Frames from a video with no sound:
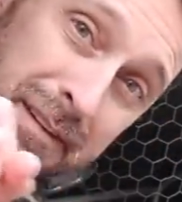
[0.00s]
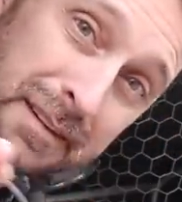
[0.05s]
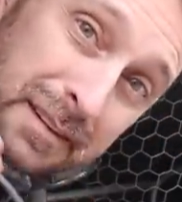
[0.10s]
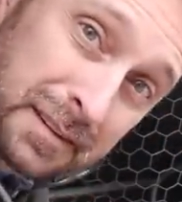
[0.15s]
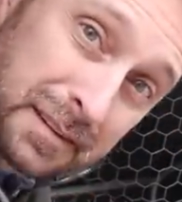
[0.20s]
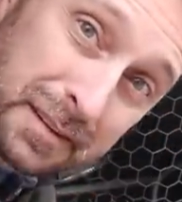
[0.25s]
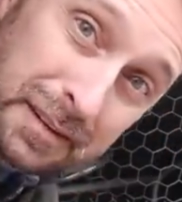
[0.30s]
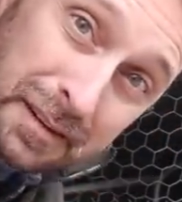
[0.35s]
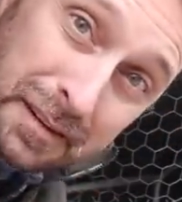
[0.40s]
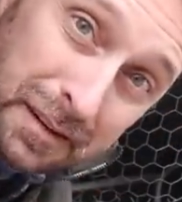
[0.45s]

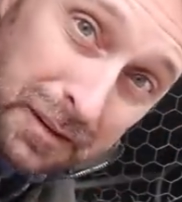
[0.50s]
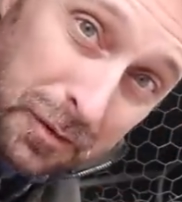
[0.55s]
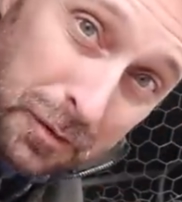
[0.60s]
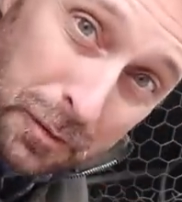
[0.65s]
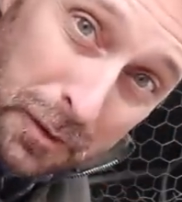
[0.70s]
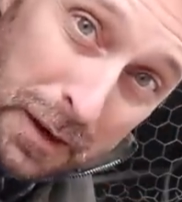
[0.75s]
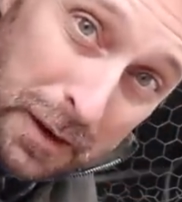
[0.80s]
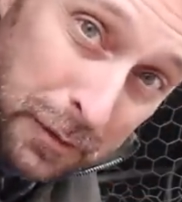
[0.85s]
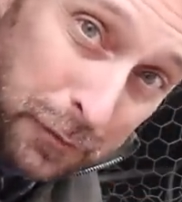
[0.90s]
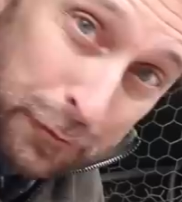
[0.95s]
it's a
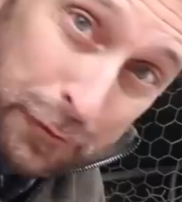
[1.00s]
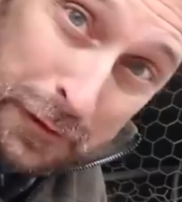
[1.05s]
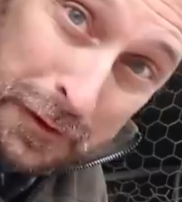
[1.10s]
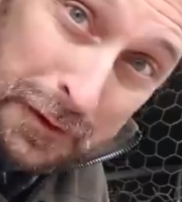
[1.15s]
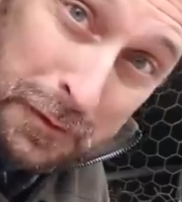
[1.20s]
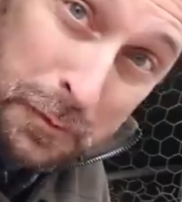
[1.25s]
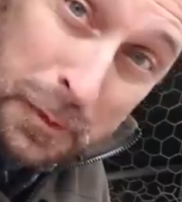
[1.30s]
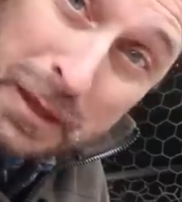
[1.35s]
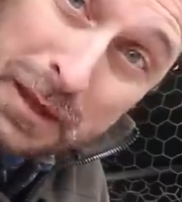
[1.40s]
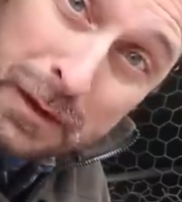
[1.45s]
great
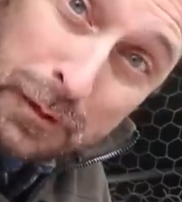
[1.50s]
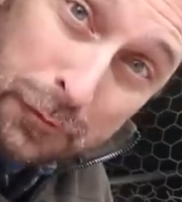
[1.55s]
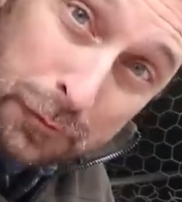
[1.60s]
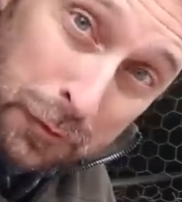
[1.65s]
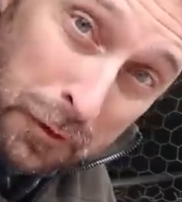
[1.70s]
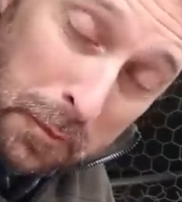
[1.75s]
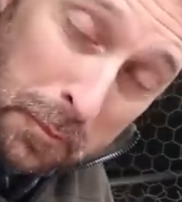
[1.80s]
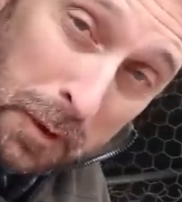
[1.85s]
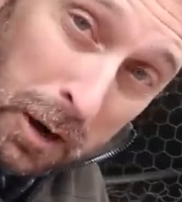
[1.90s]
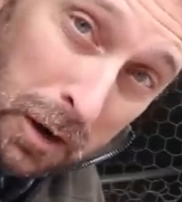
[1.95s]
feed we get
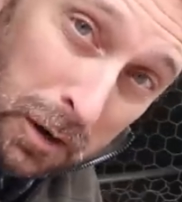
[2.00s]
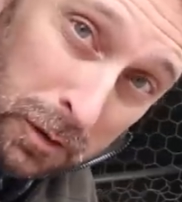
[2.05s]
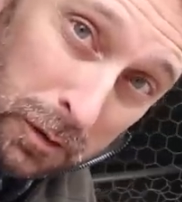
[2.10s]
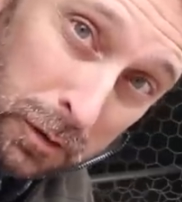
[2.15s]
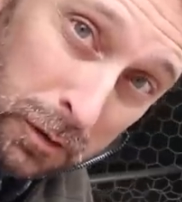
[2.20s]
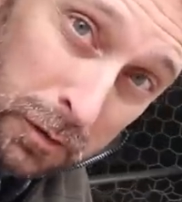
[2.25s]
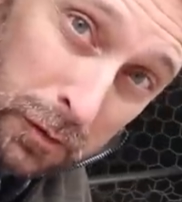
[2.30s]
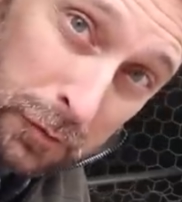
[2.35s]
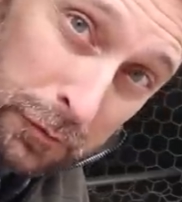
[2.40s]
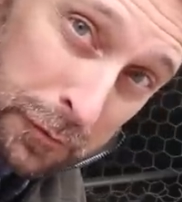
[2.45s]
from our
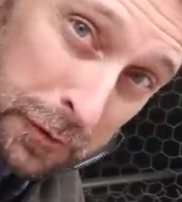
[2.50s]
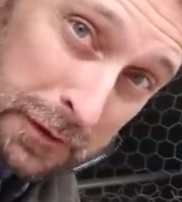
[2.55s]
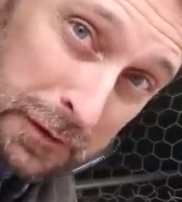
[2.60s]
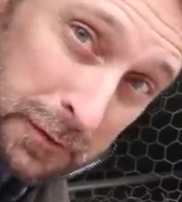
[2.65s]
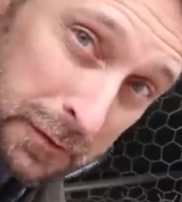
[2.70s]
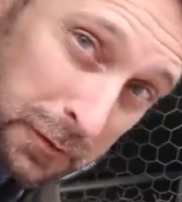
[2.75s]
local feed